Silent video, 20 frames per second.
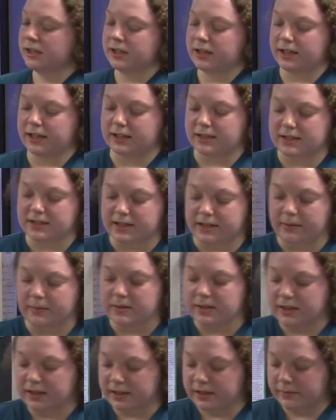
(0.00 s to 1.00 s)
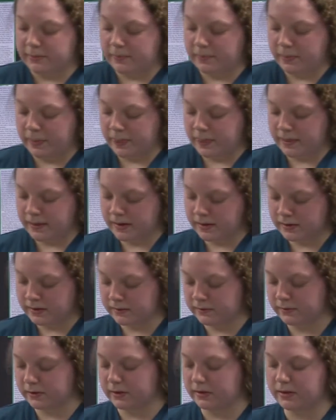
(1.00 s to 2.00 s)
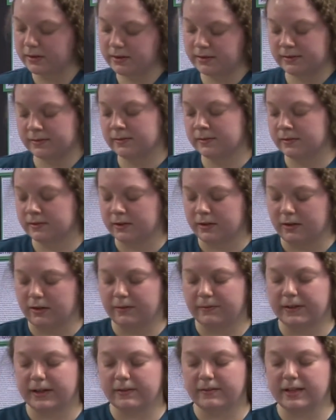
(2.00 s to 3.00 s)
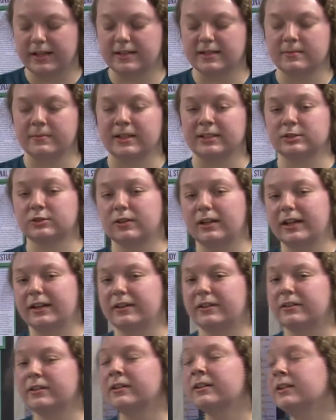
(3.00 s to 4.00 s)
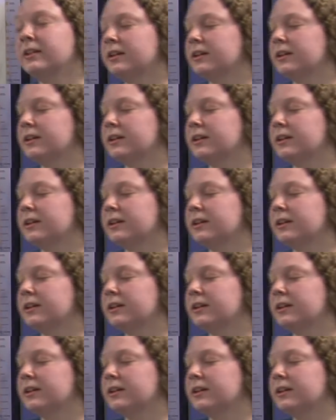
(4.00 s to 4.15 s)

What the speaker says: at the same time for all 5 days of my trial